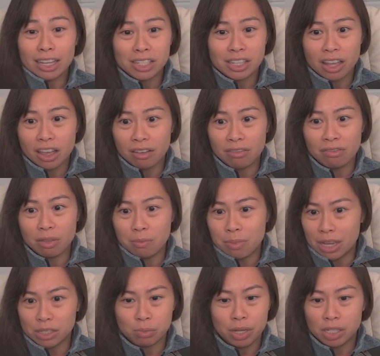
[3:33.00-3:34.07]
The list of the
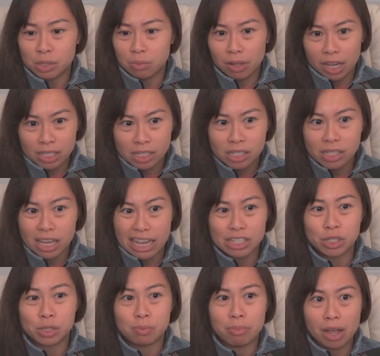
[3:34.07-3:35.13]
best pizza places
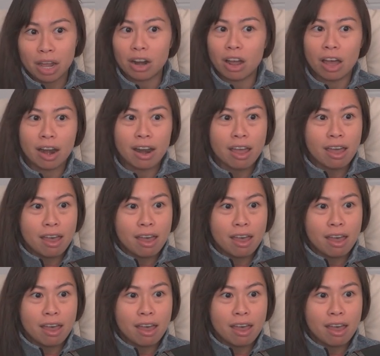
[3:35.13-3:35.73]
is spot on.